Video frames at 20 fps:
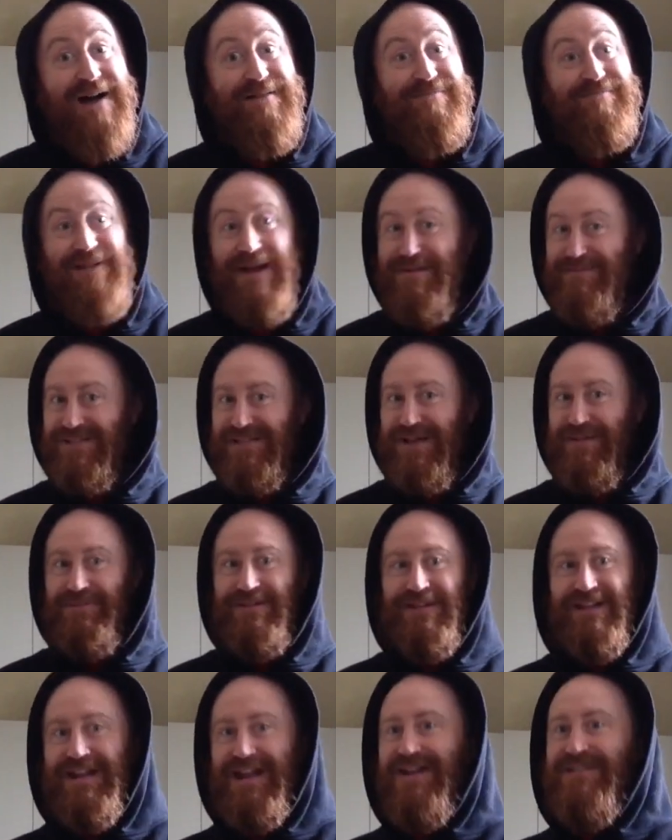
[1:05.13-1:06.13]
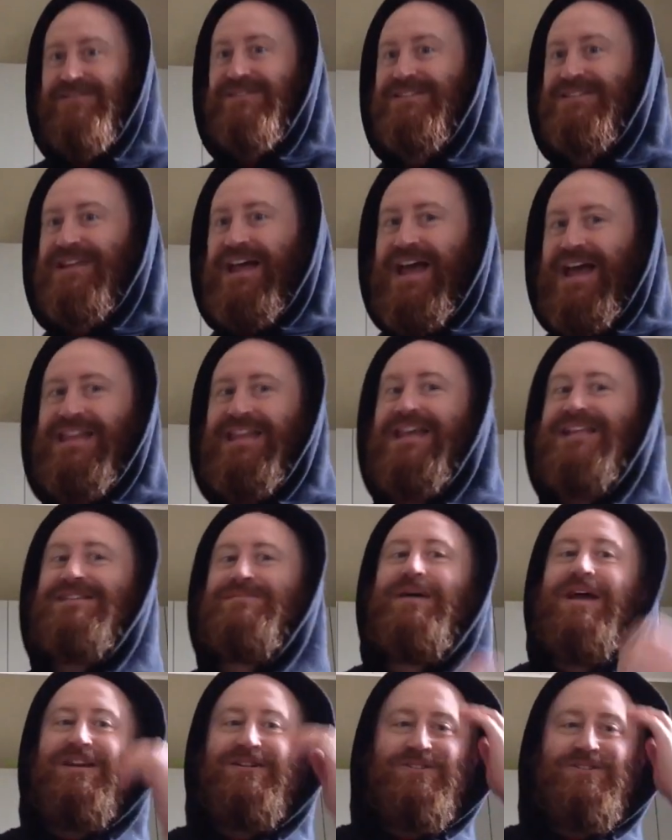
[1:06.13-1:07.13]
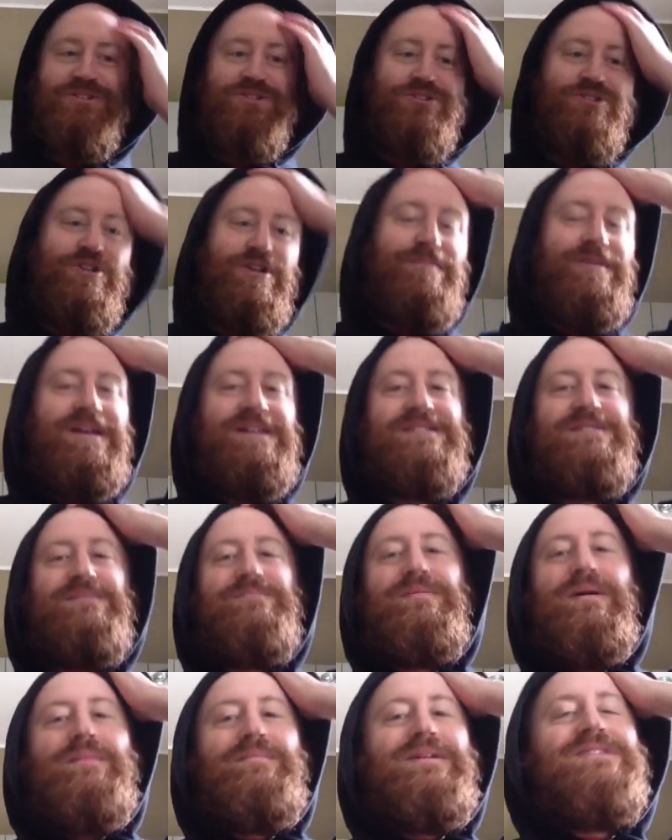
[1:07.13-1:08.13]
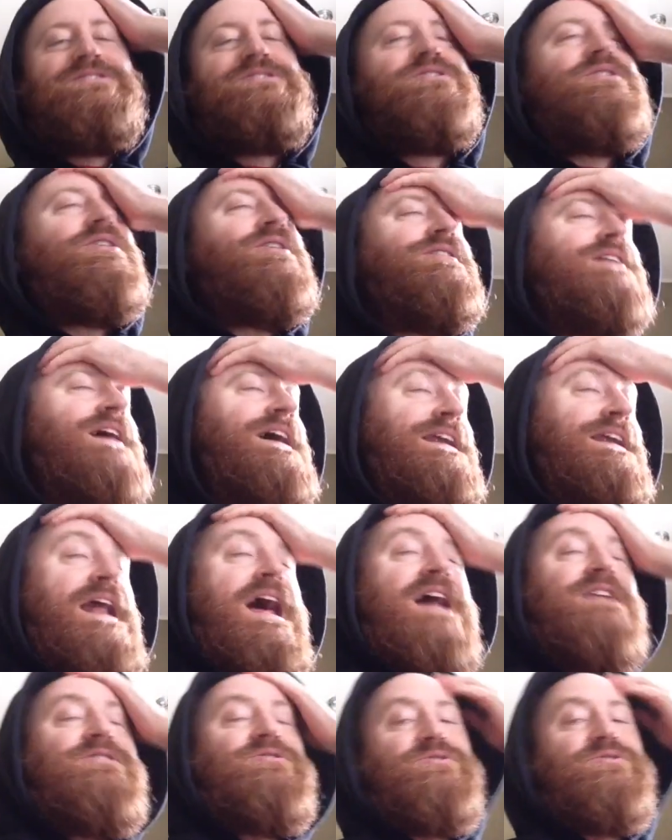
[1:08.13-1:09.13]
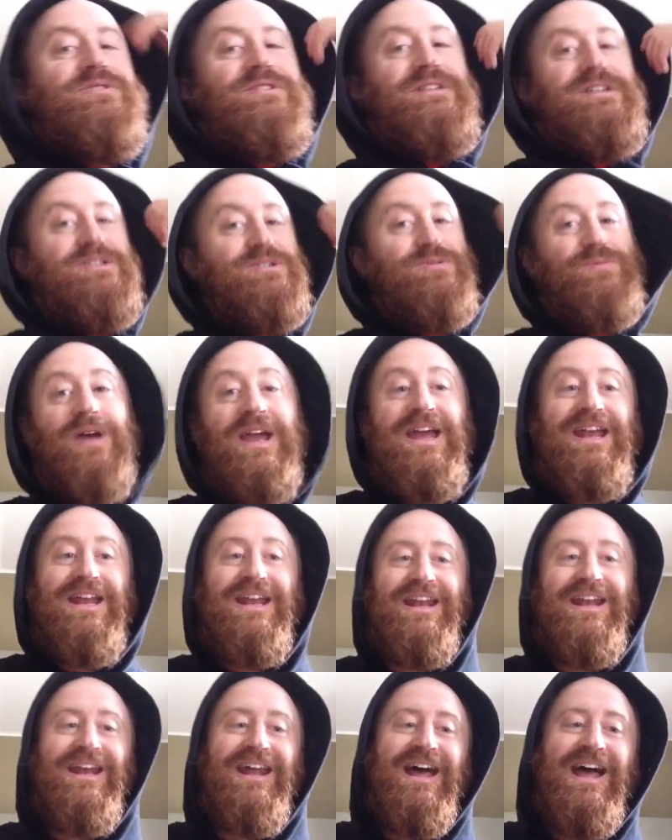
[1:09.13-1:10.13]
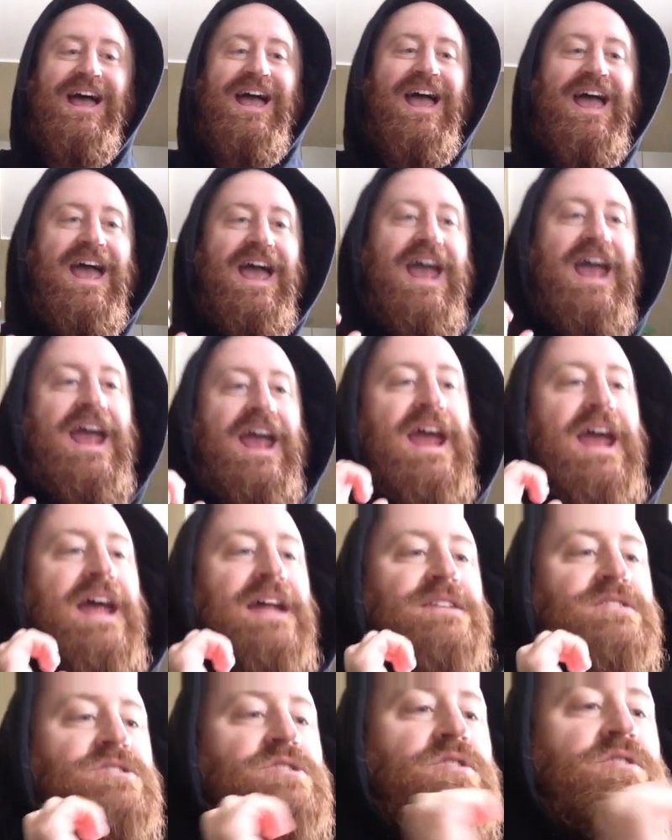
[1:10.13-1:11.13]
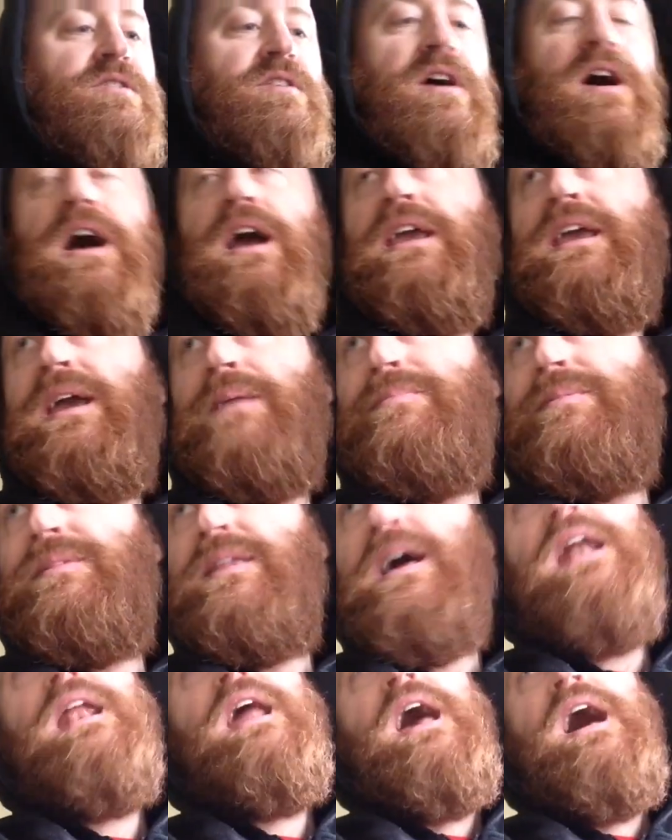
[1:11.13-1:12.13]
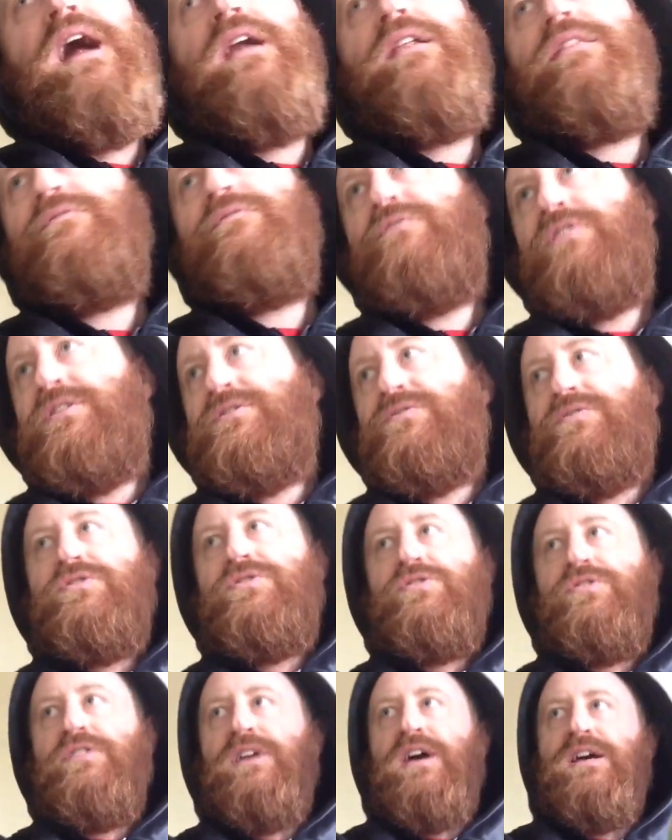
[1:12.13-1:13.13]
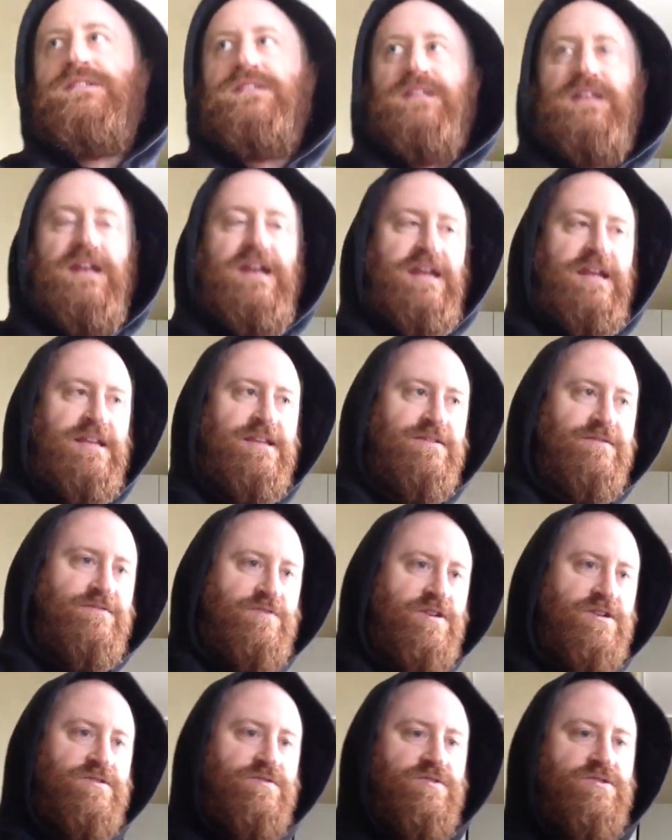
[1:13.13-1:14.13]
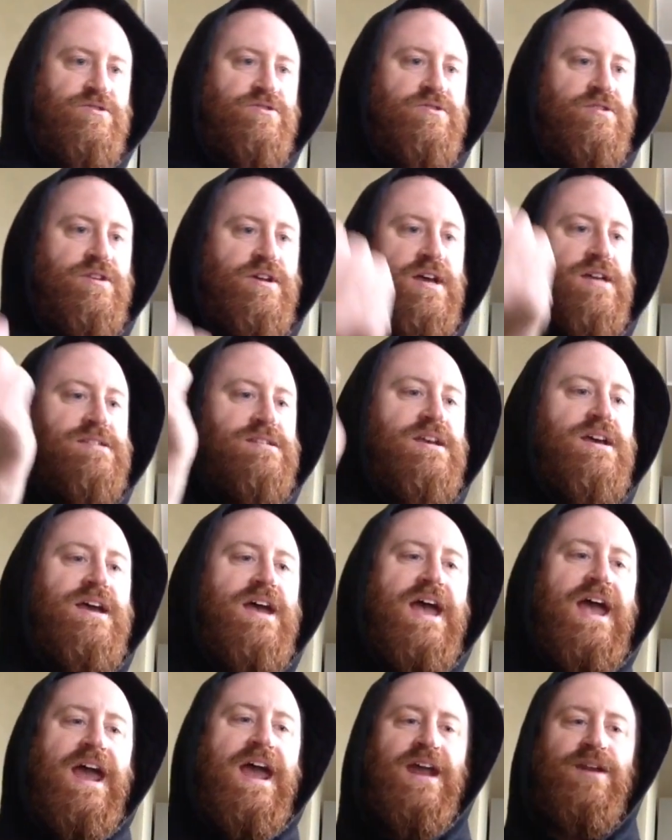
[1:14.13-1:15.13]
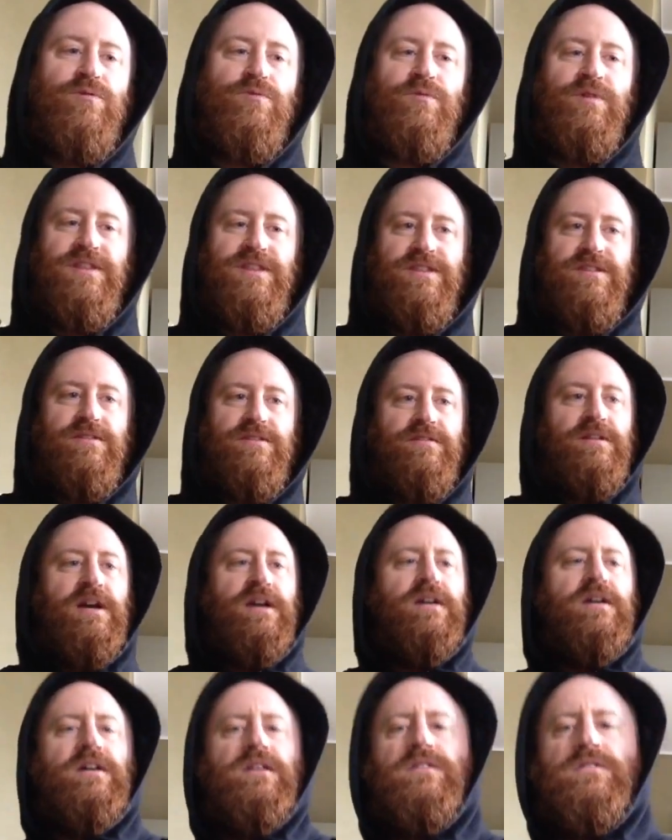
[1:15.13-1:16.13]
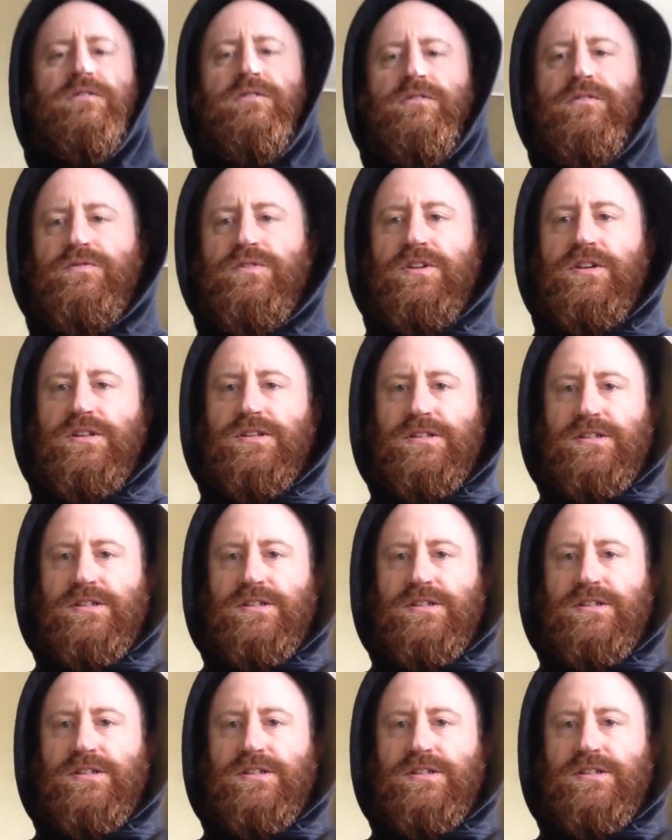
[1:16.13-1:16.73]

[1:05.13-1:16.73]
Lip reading: maybe something else, and then some extra sugar because the pumpkin's not like naturally sweet. And so I kept that out of the fridge for 2 days and then in the fridge for 2 days. And with, like, I don't know if you can